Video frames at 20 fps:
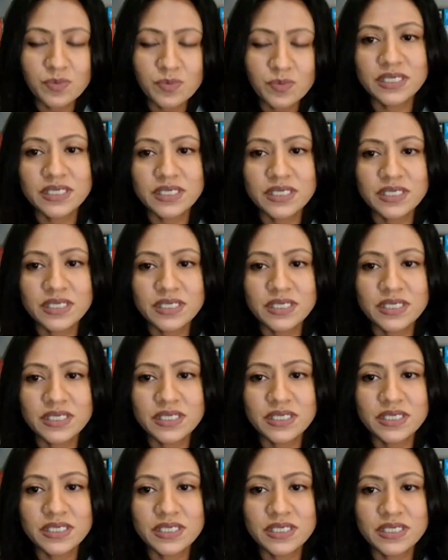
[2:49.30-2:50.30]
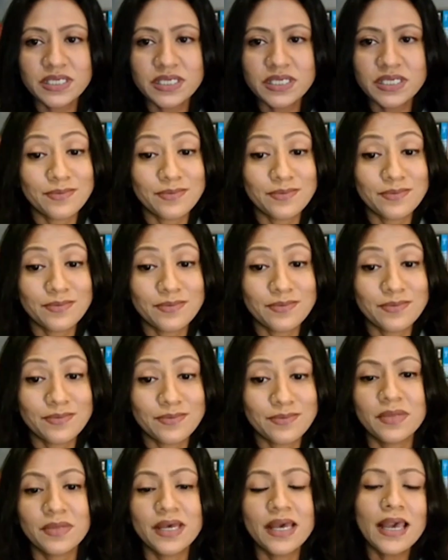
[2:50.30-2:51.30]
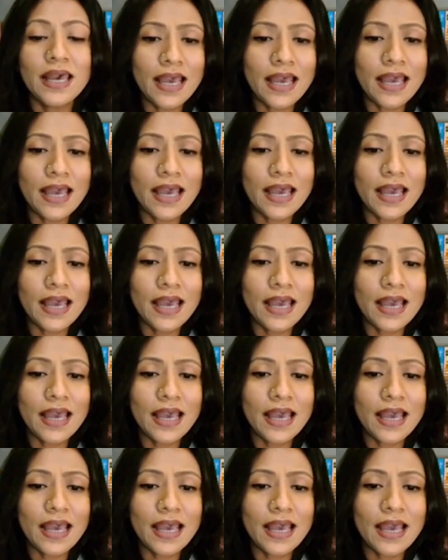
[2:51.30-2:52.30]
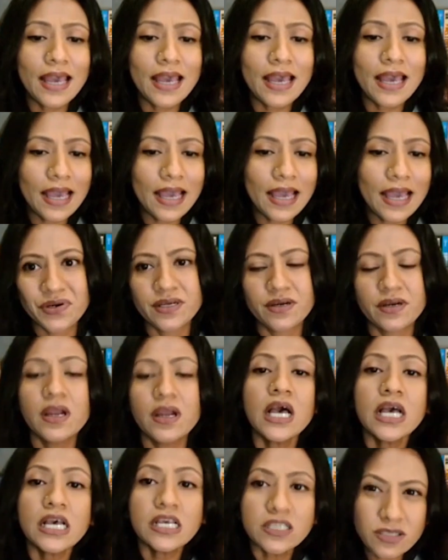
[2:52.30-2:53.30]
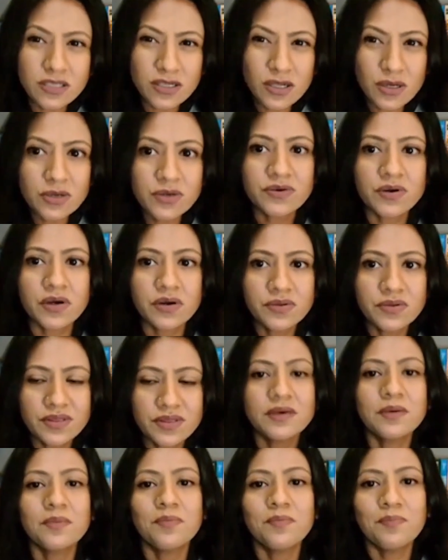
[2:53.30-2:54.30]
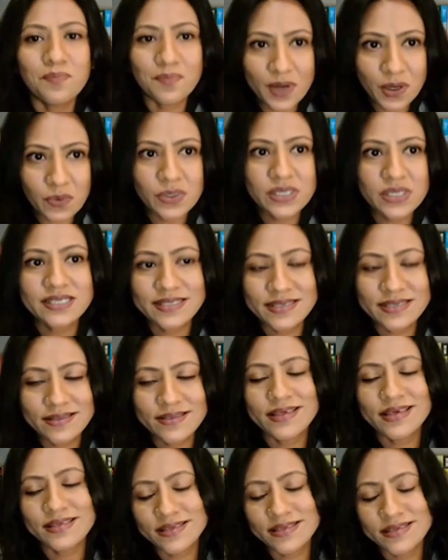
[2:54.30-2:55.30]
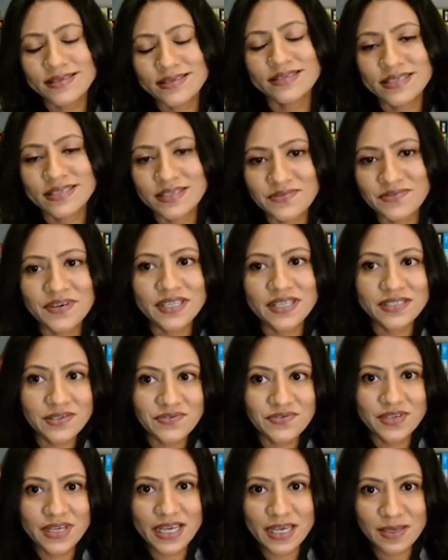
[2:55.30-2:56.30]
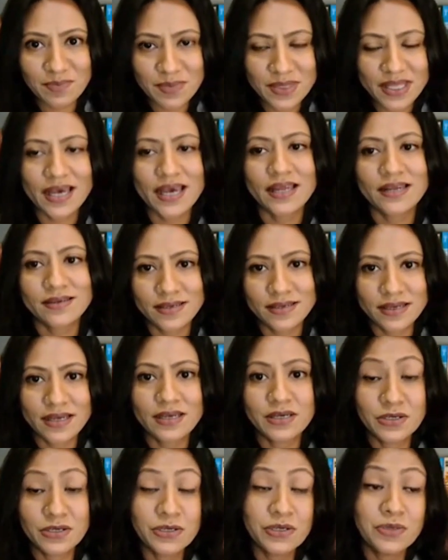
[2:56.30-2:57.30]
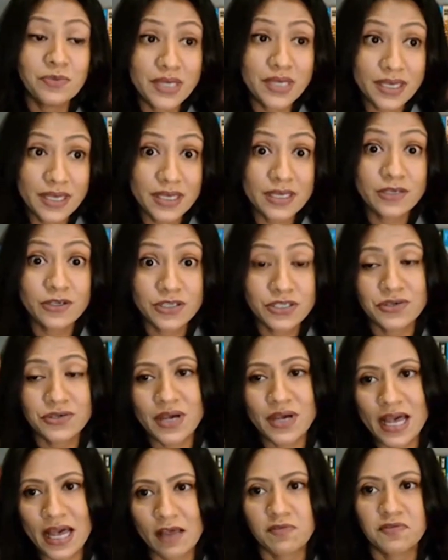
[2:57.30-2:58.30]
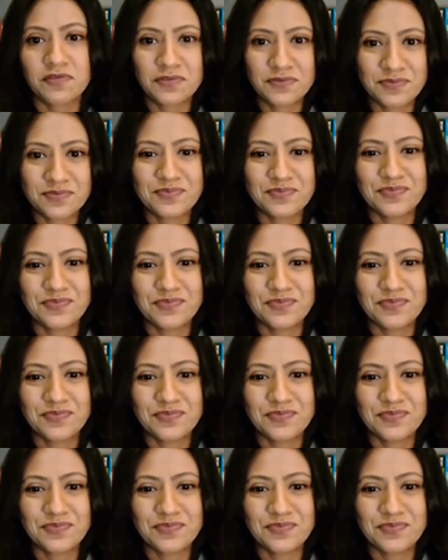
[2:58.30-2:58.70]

a margin expansion for them, growth here. Slow growth, but we still think this is a defensive name that could be good to have. Yeah,